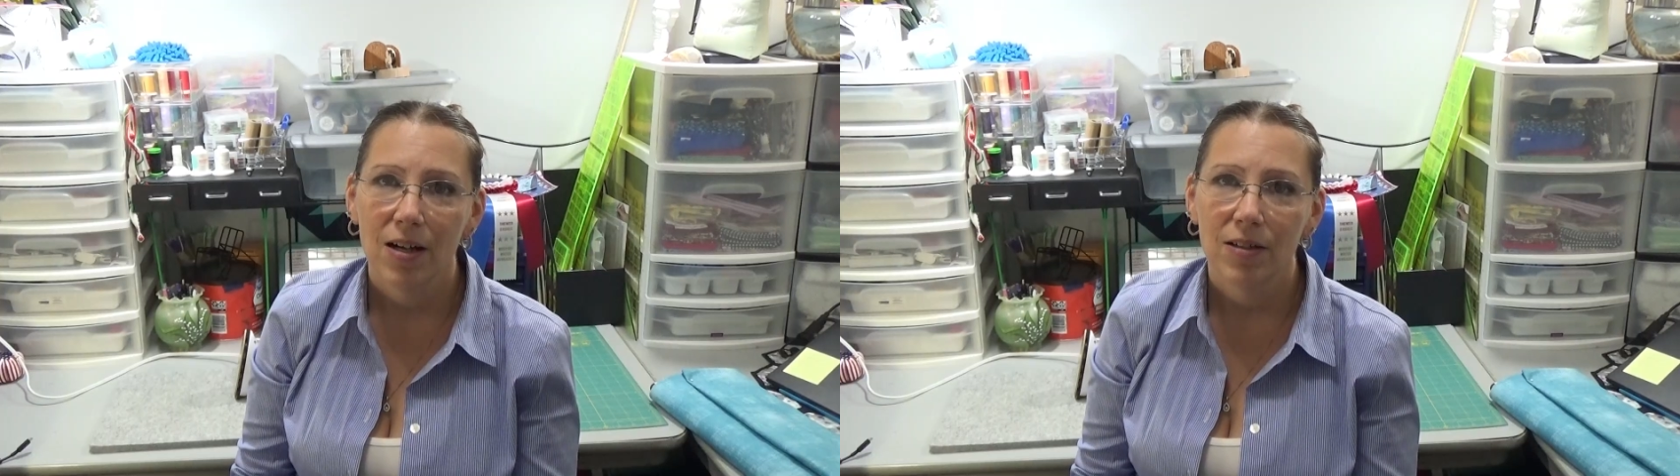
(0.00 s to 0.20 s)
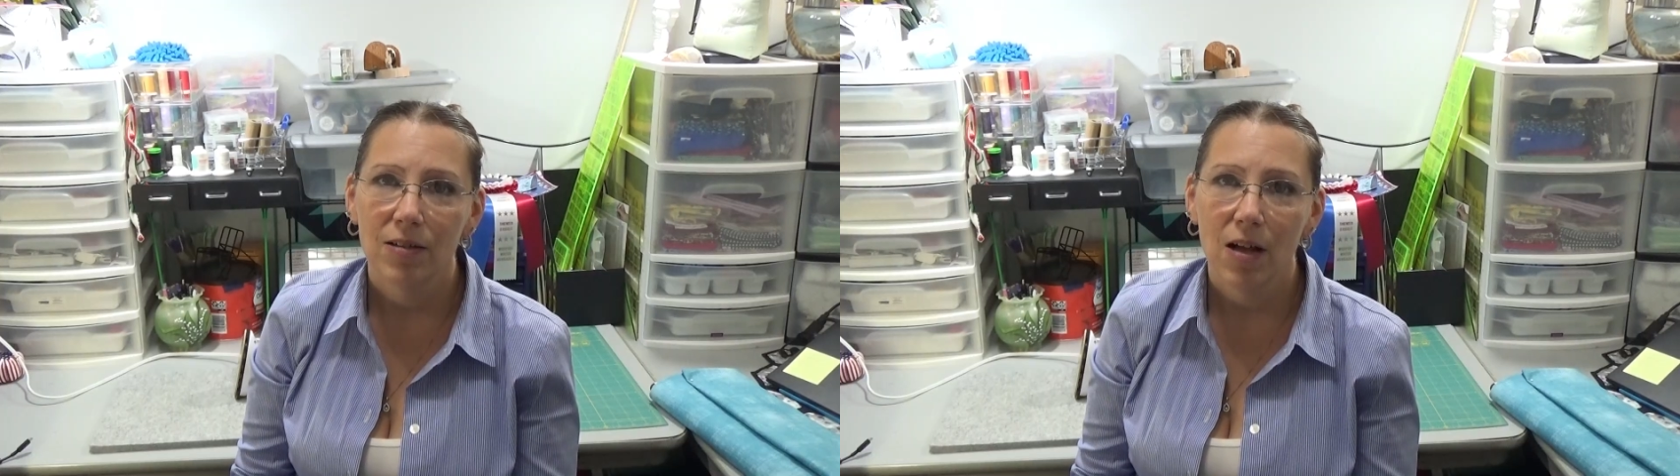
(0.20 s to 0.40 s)

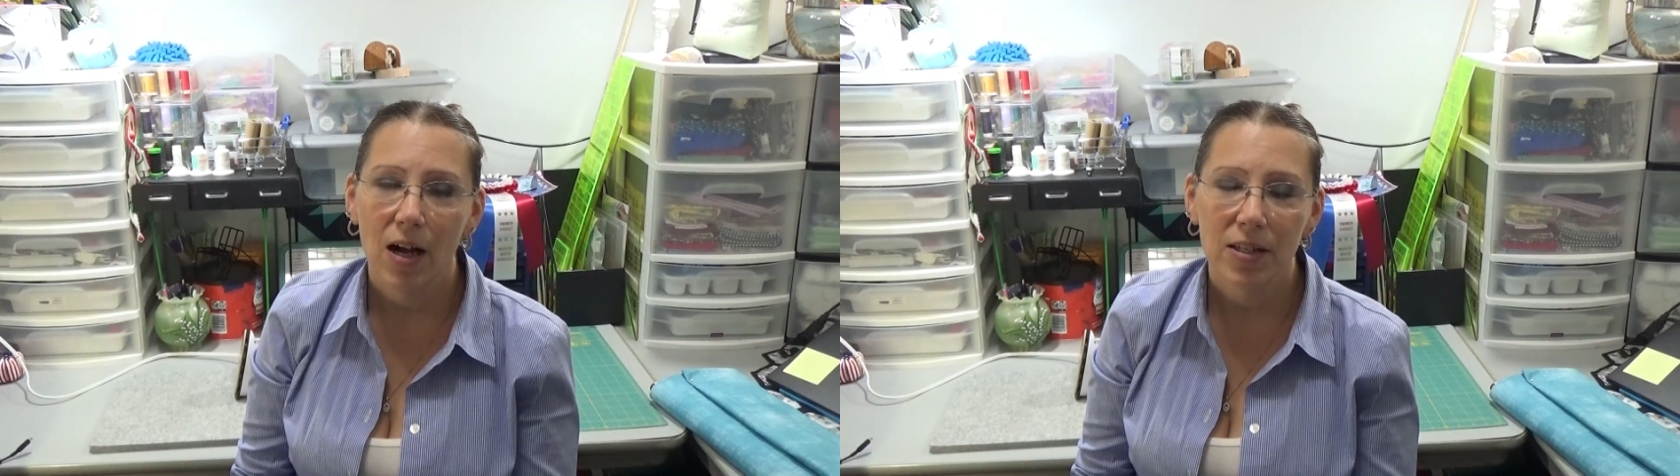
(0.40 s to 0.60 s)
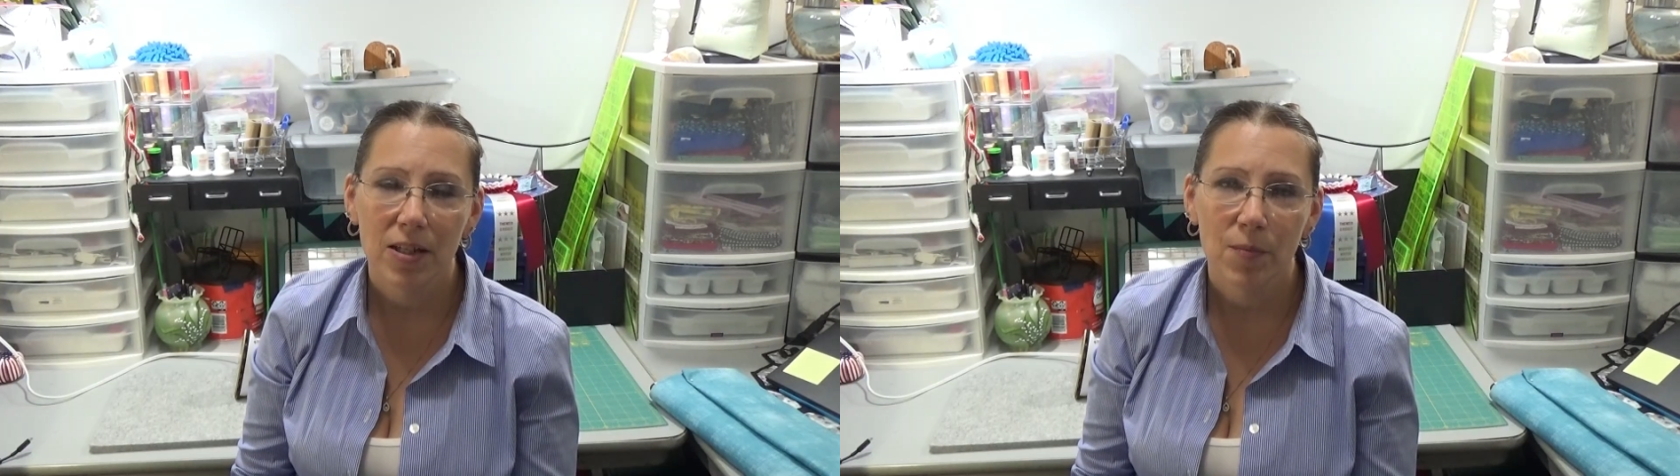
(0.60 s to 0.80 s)

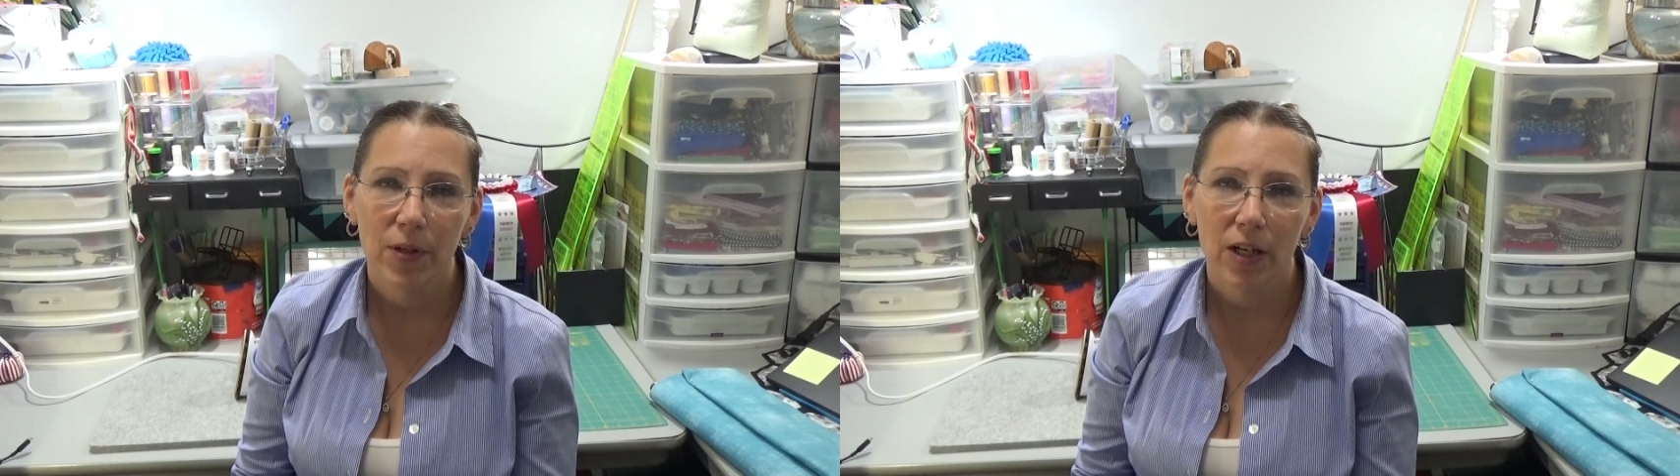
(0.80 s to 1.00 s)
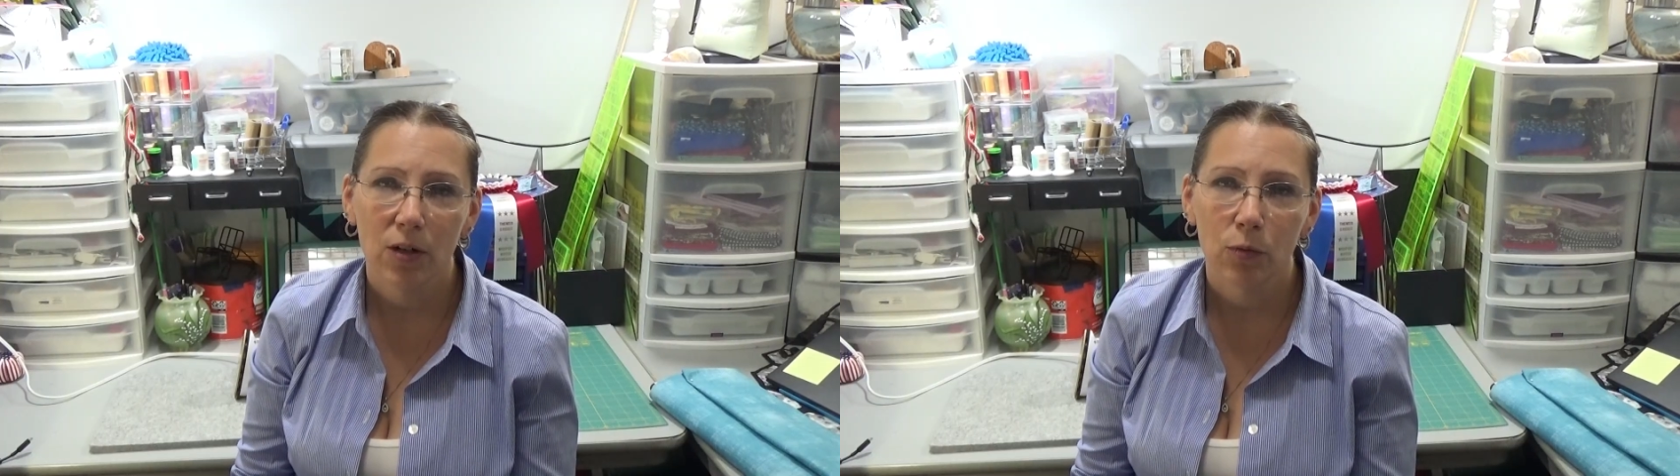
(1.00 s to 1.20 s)
not
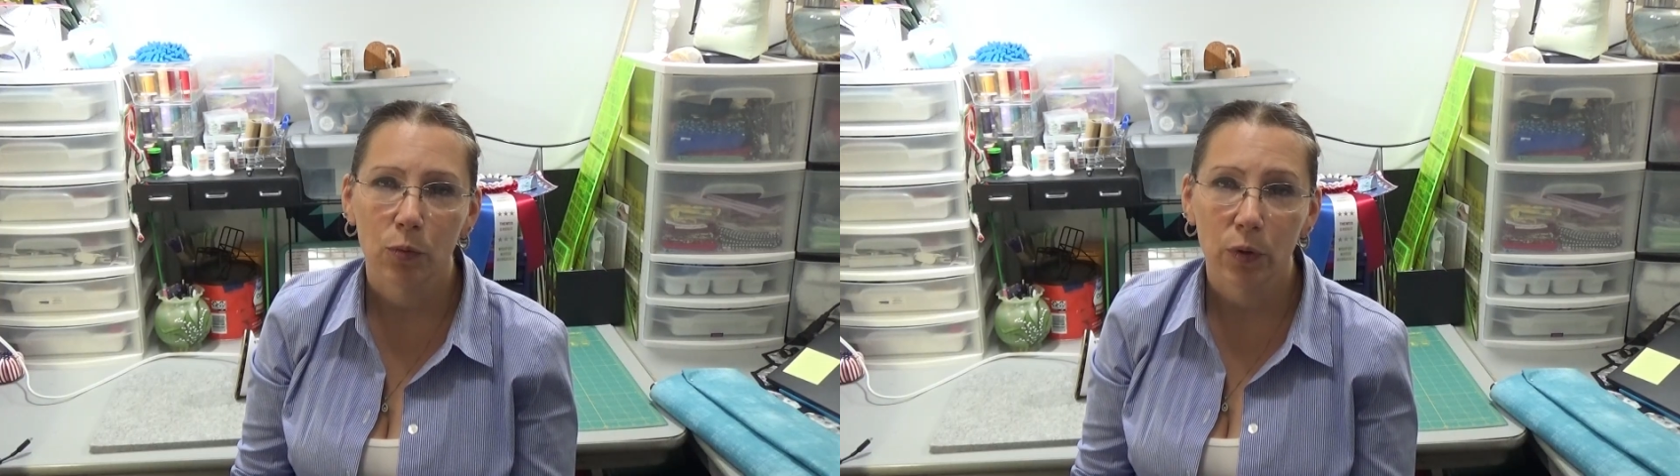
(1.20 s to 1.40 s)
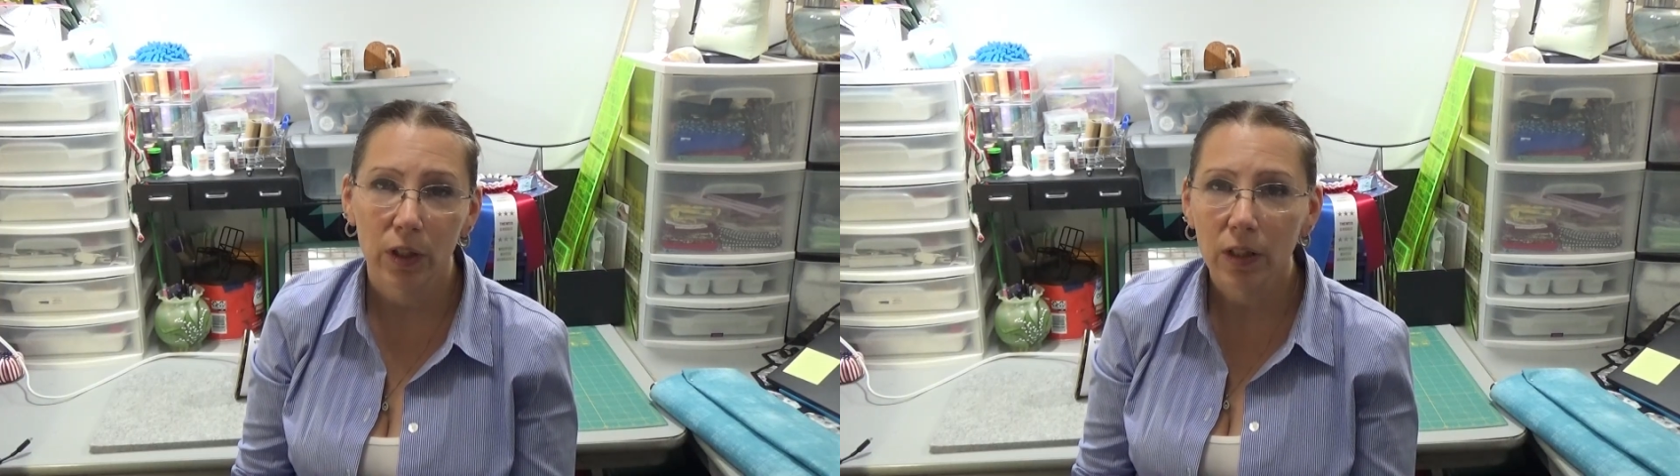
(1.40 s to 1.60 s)
something I
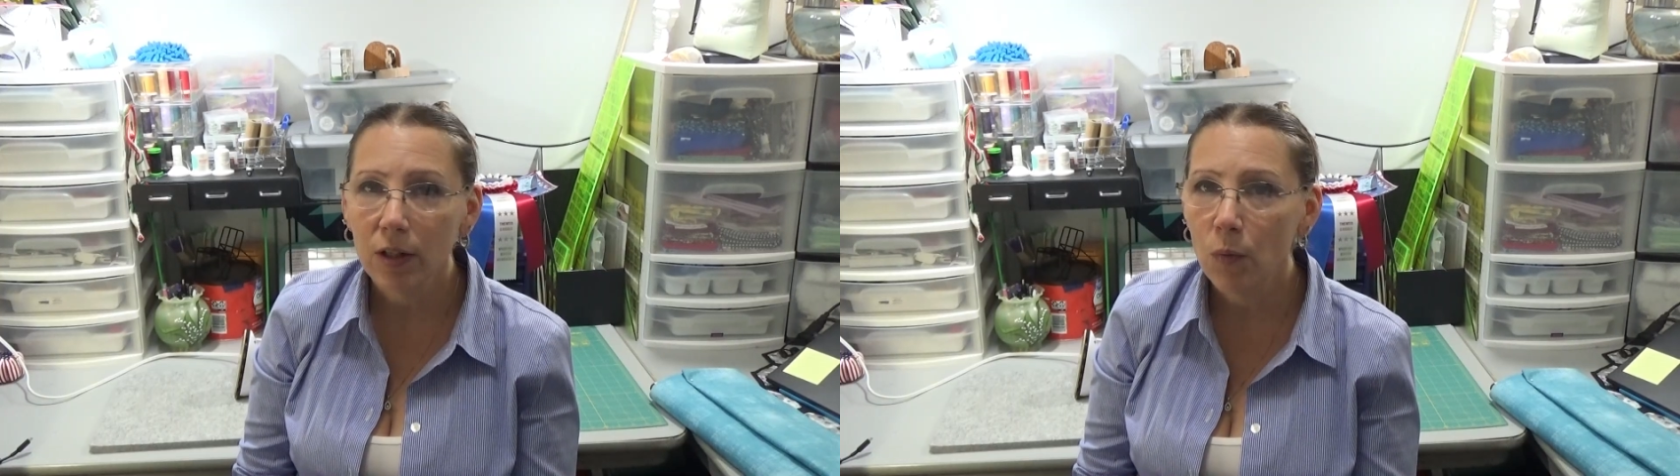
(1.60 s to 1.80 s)
really